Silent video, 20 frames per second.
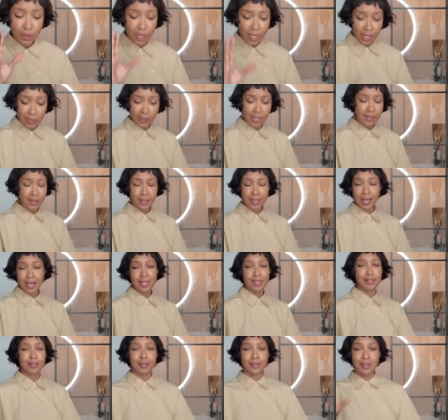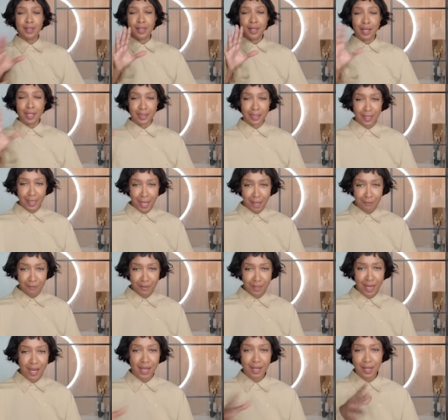I like the candle, and I
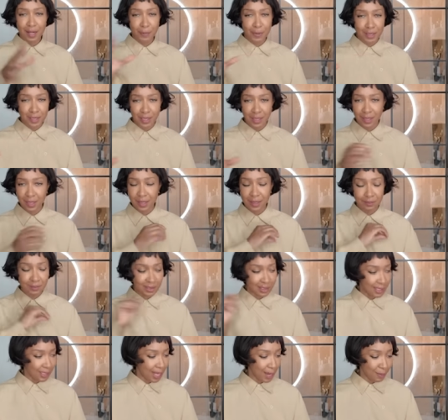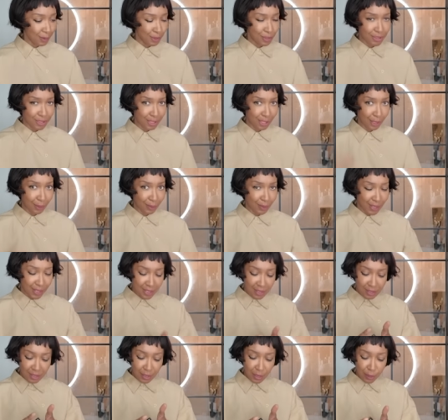have that cup of tea, I'm good to go.
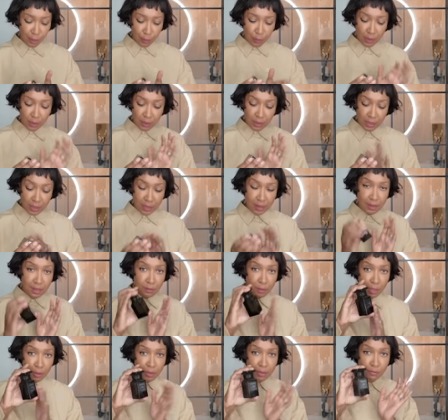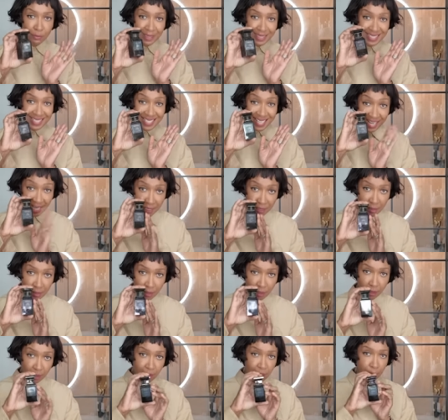So this smells
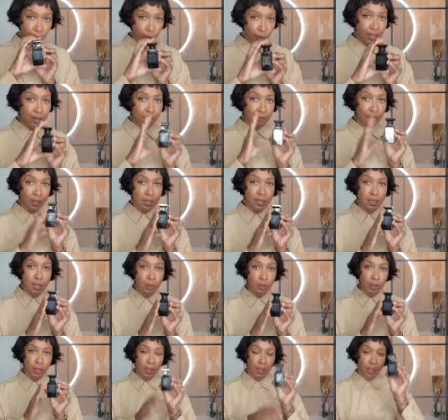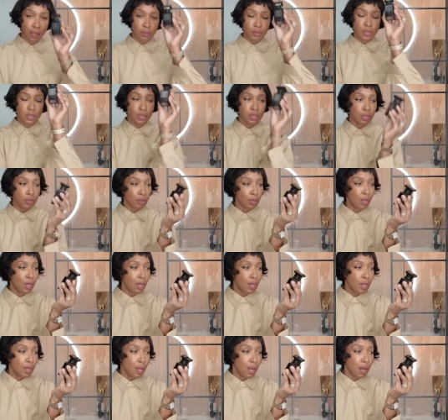fantastic, and I'm pretty fussy when it comes to
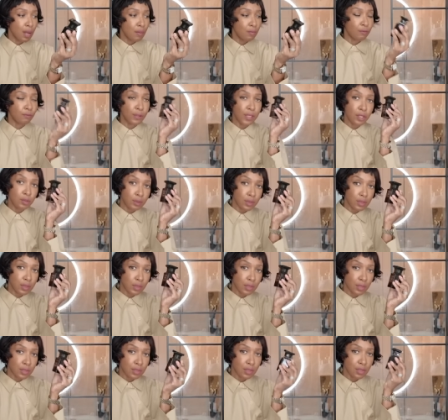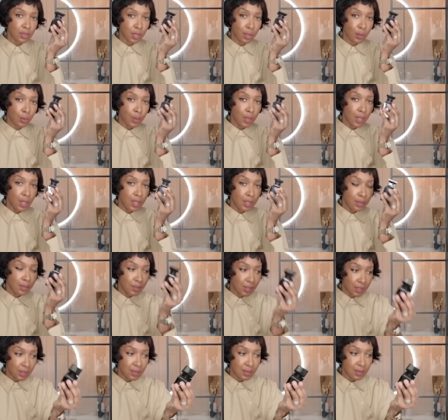um, fragrances. So
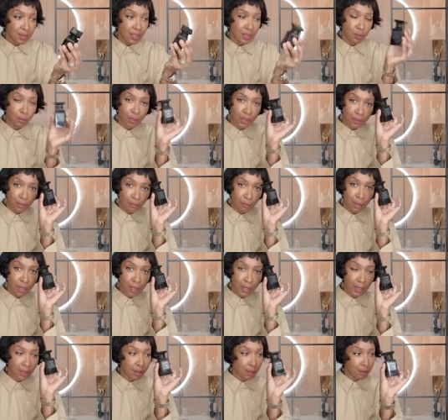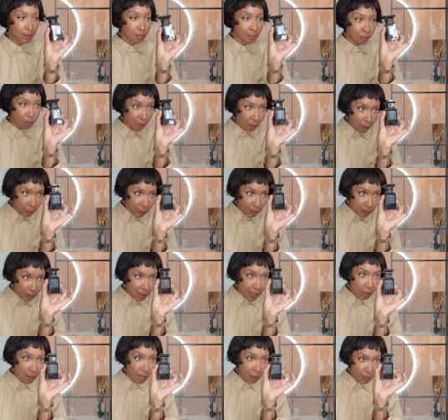this is one of my, probably
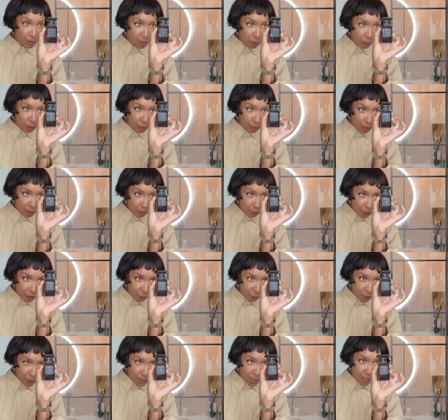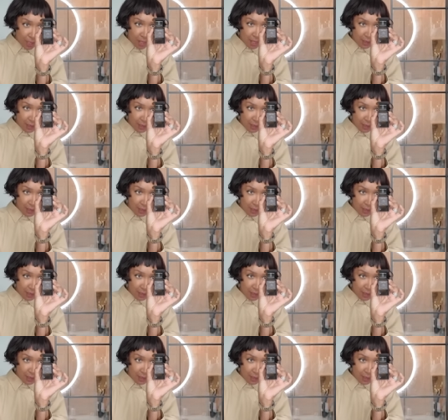now up to one of my favorites.